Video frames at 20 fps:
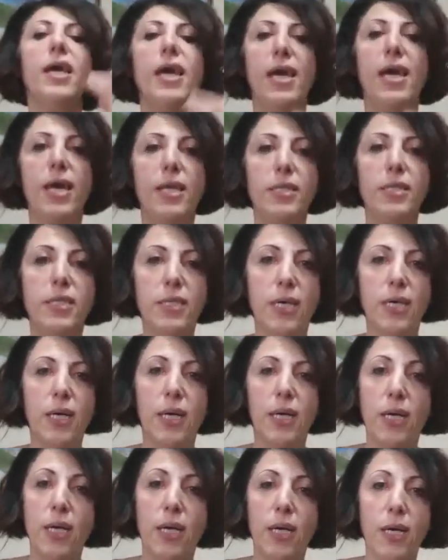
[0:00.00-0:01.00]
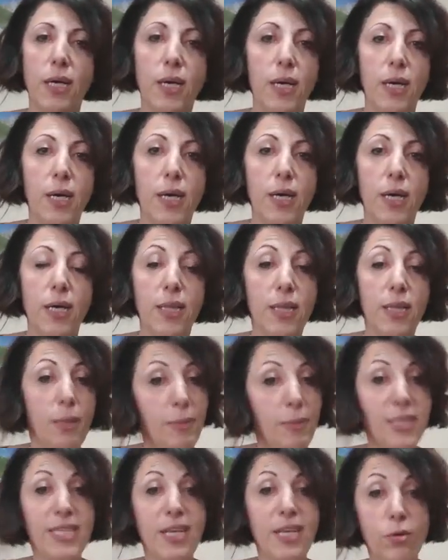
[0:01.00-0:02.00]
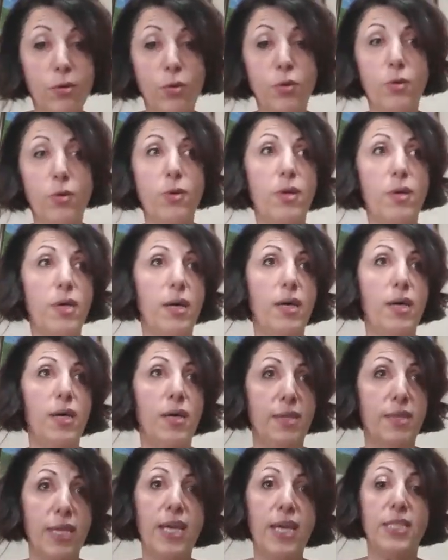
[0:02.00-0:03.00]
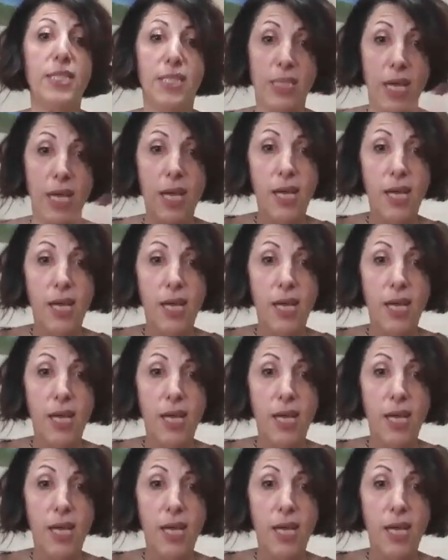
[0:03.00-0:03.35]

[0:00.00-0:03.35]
And let me tell you this.